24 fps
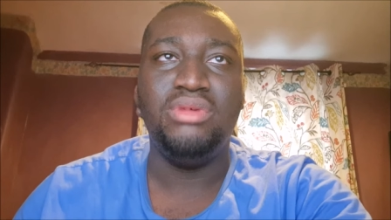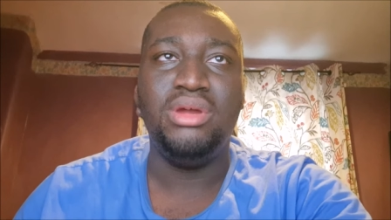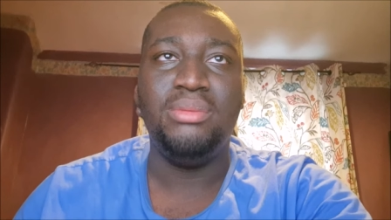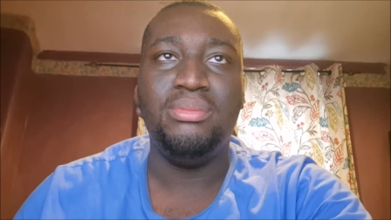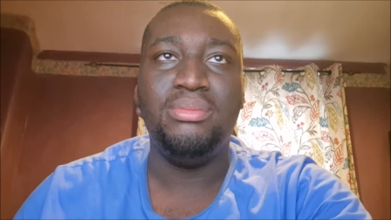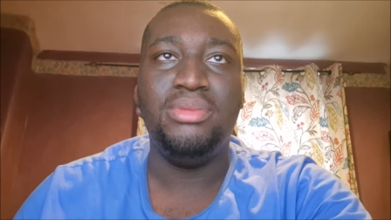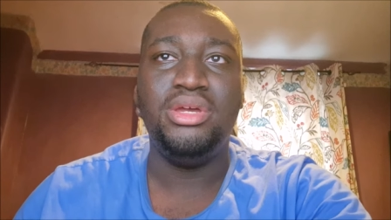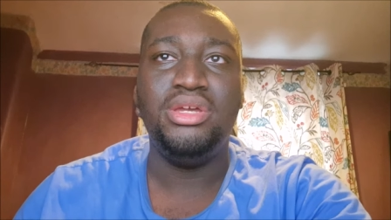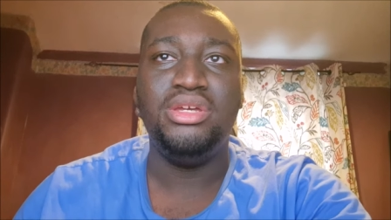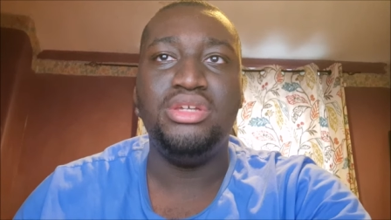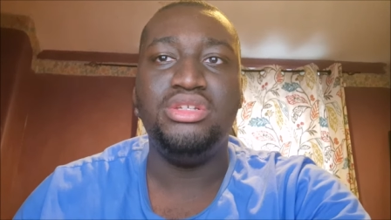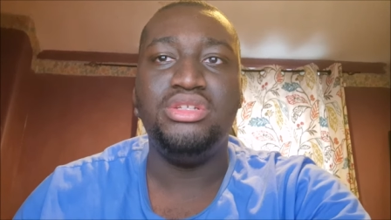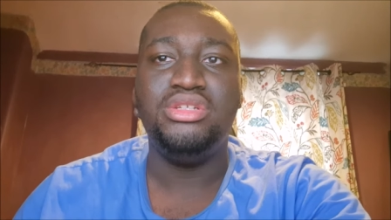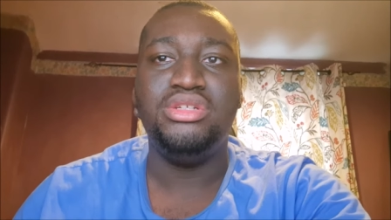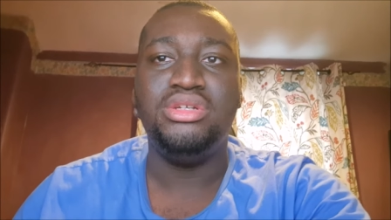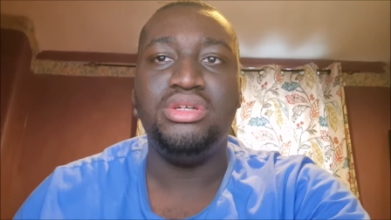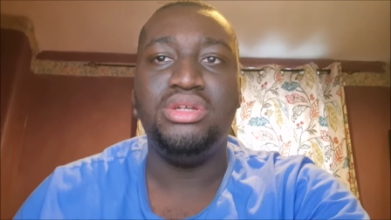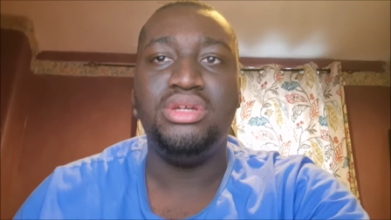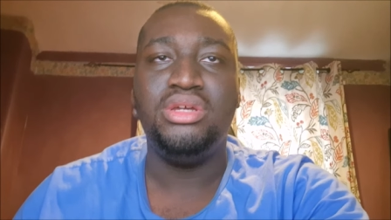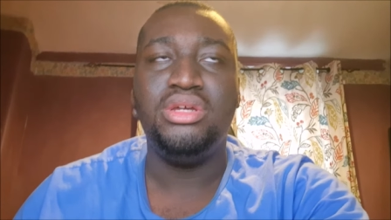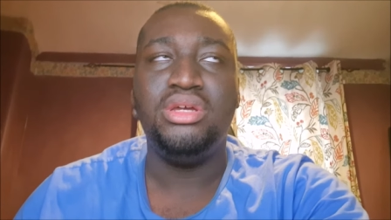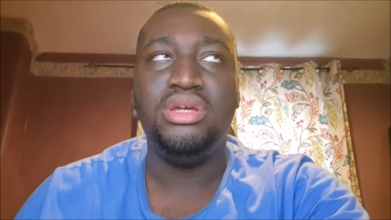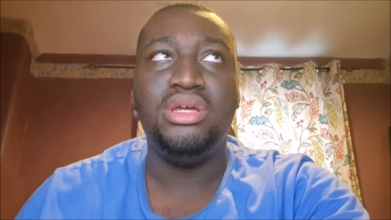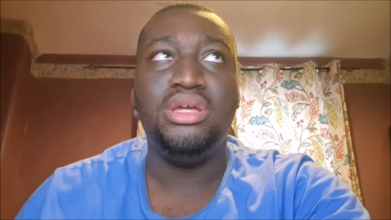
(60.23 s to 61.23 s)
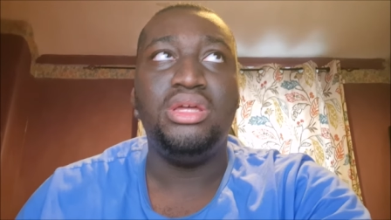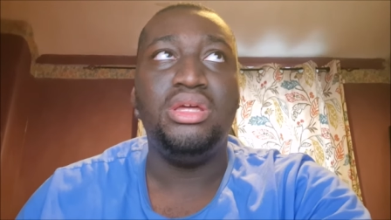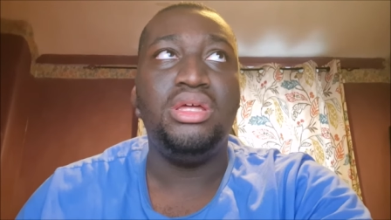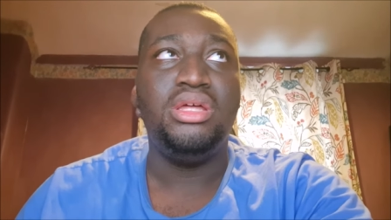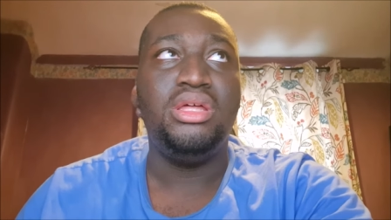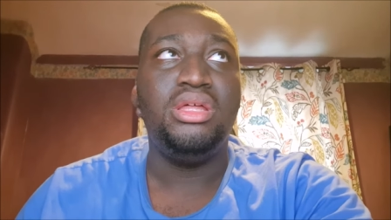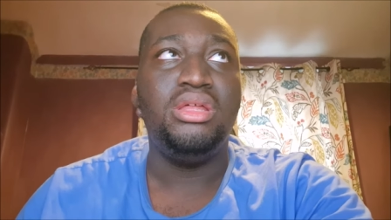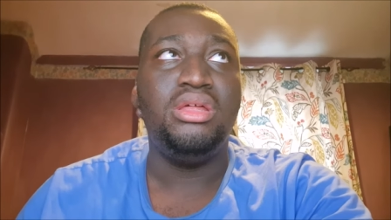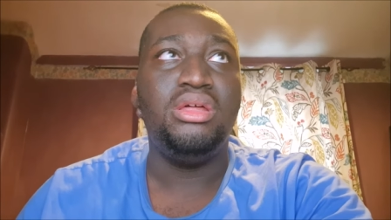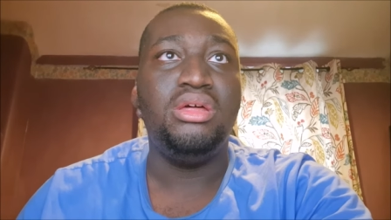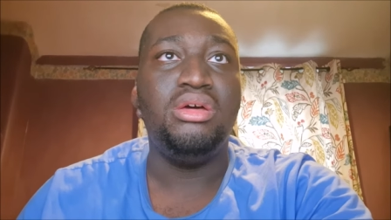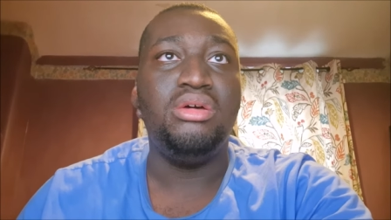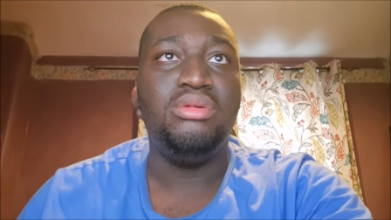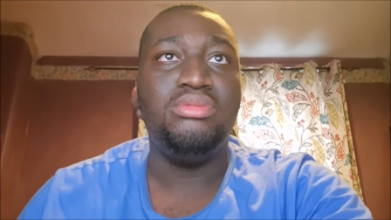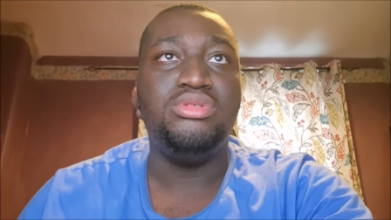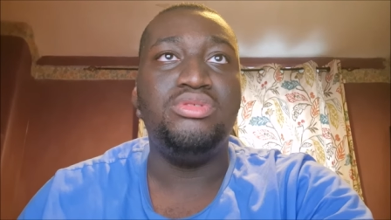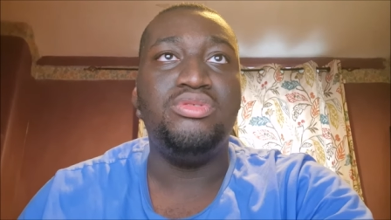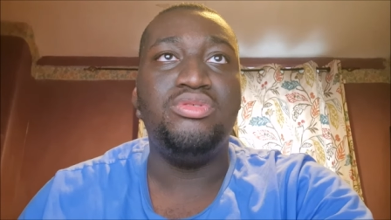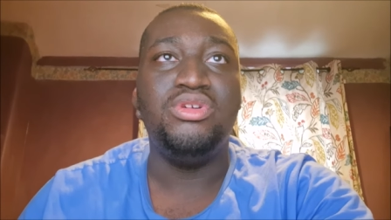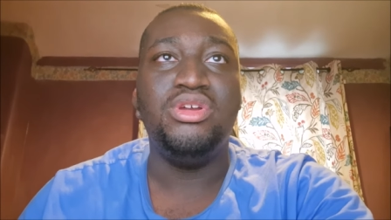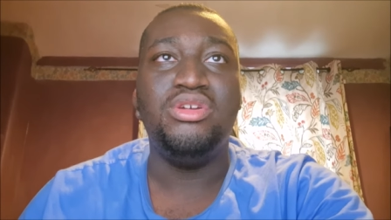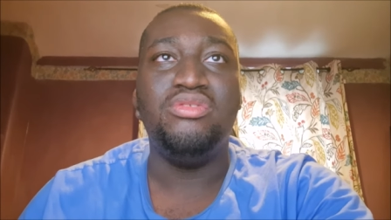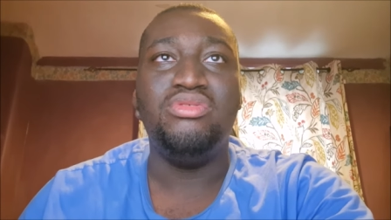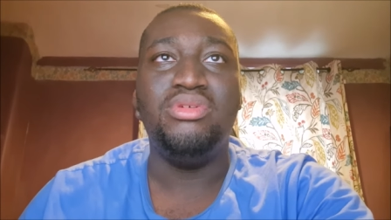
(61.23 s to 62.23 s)
Rampage. Uh,
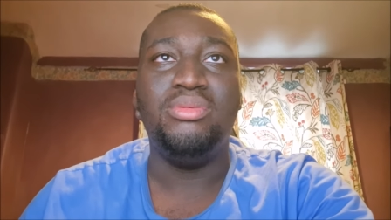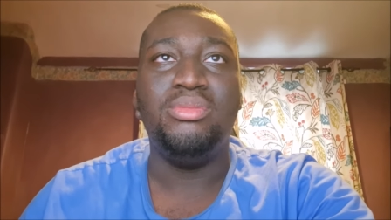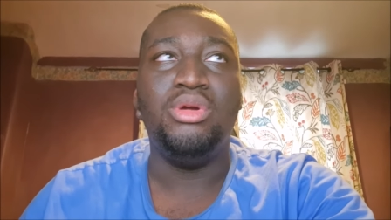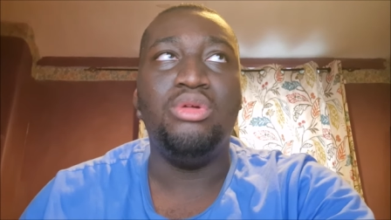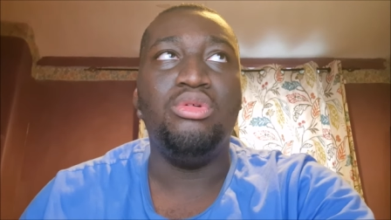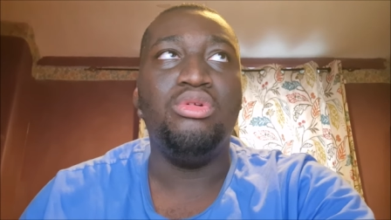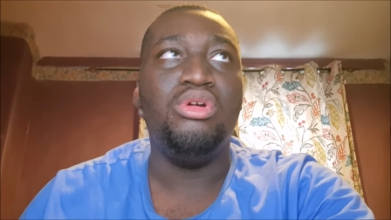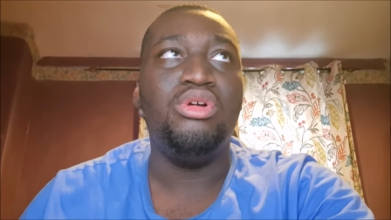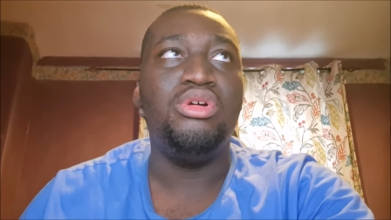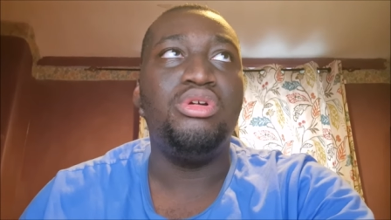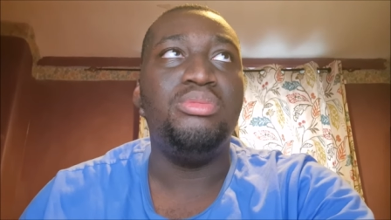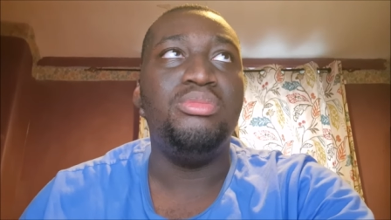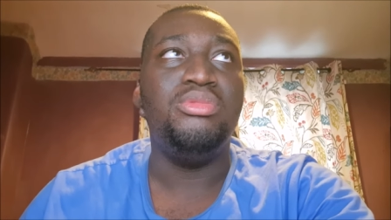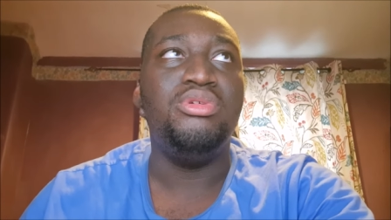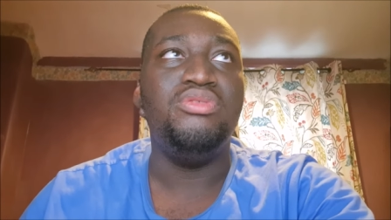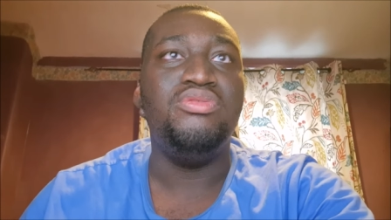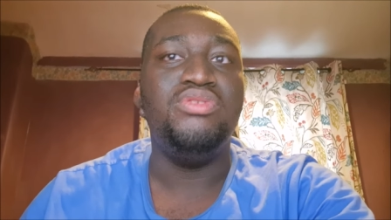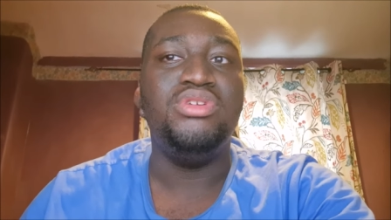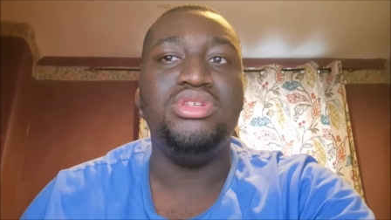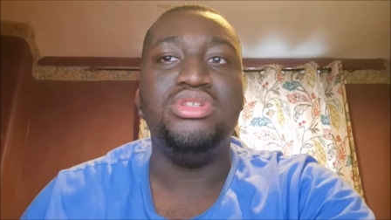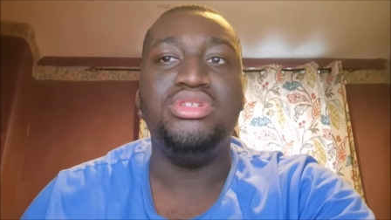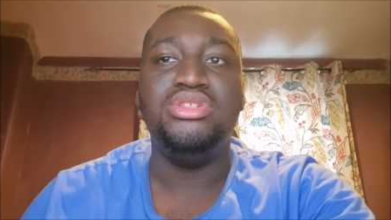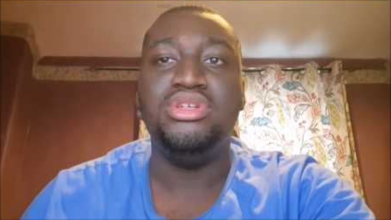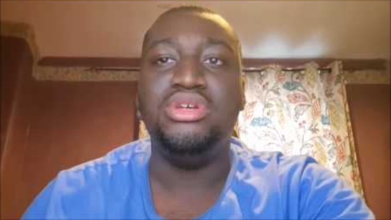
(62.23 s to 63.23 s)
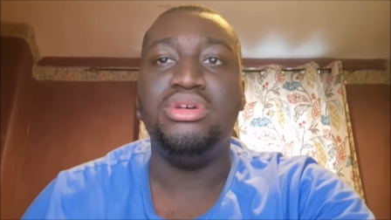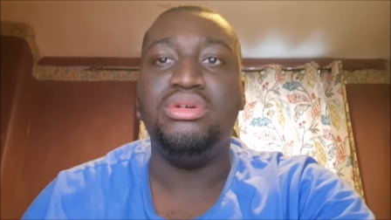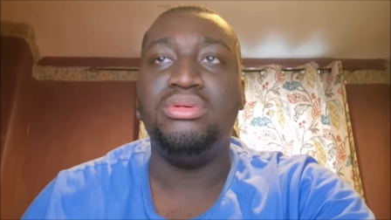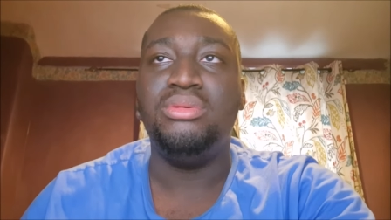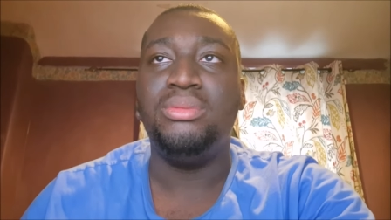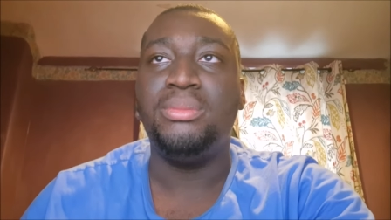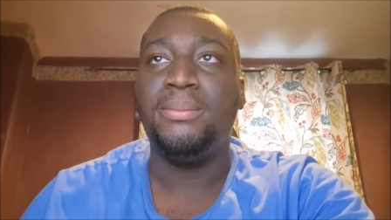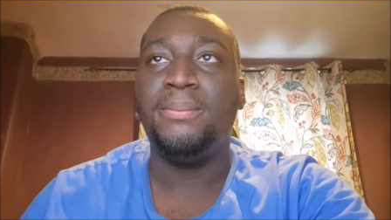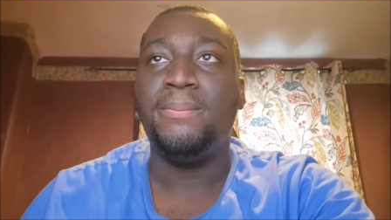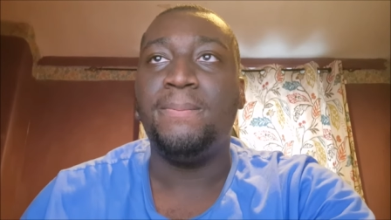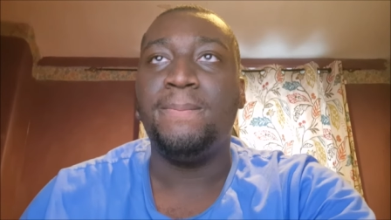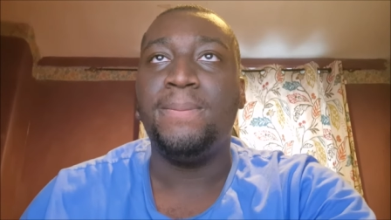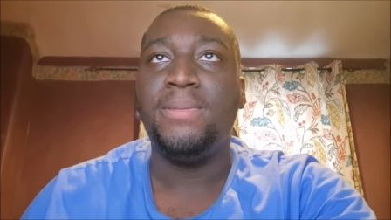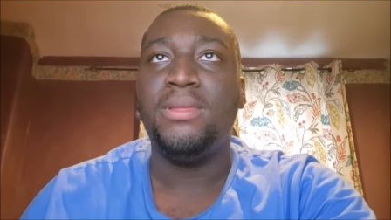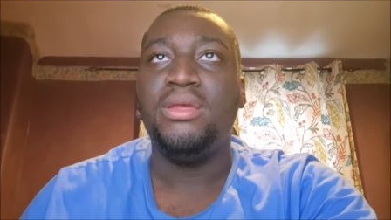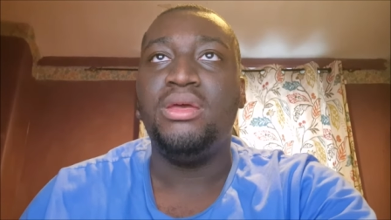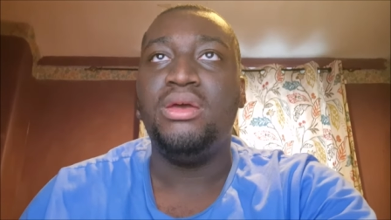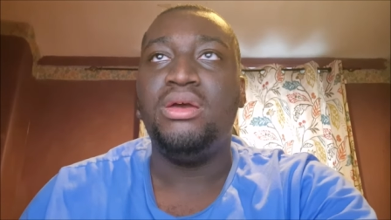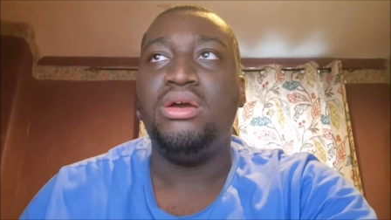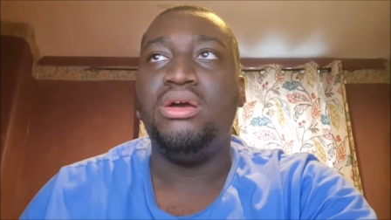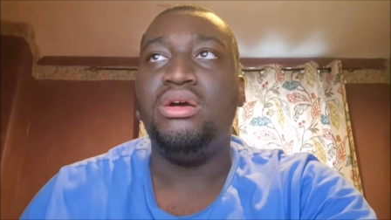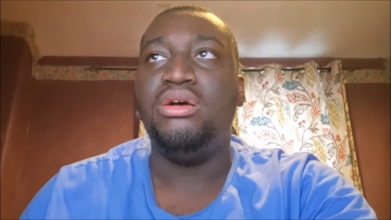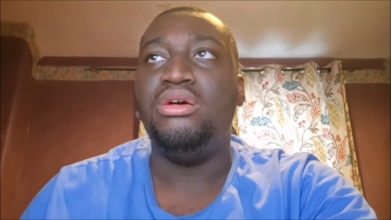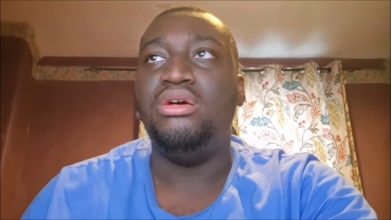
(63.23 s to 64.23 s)
three of them are rock movies, so
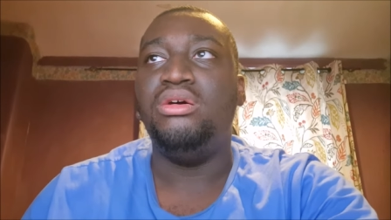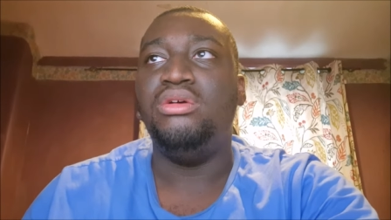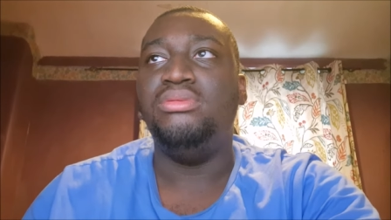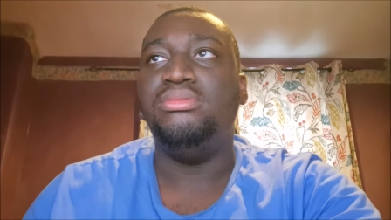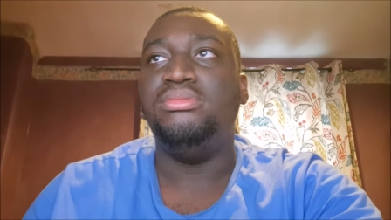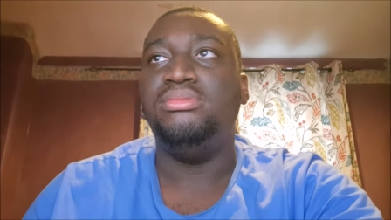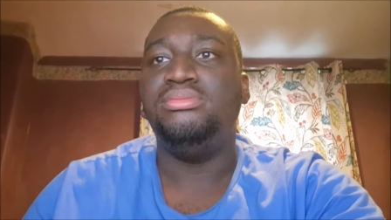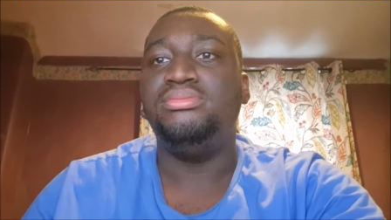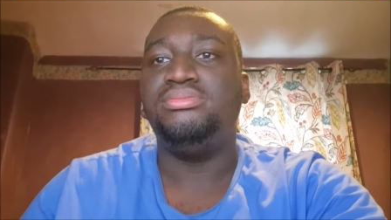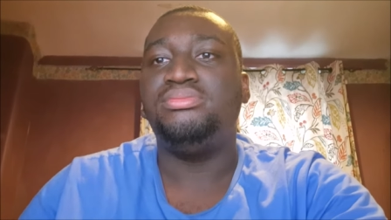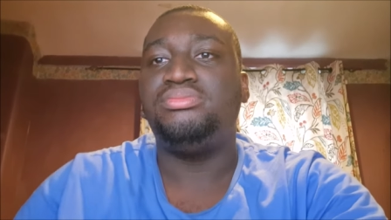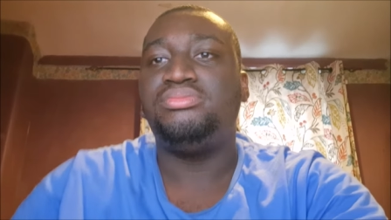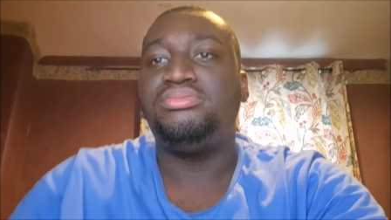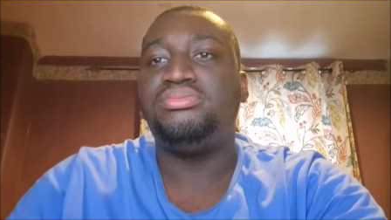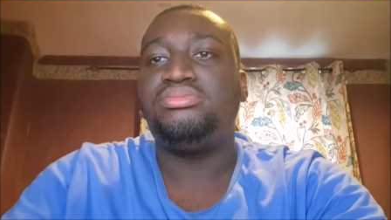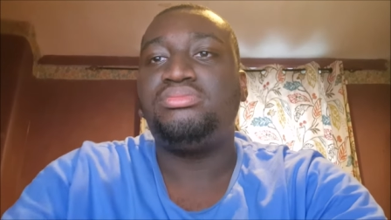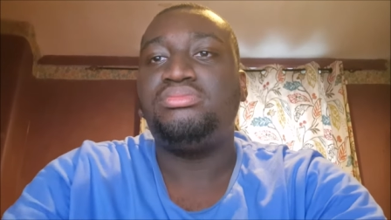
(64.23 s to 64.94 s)
um,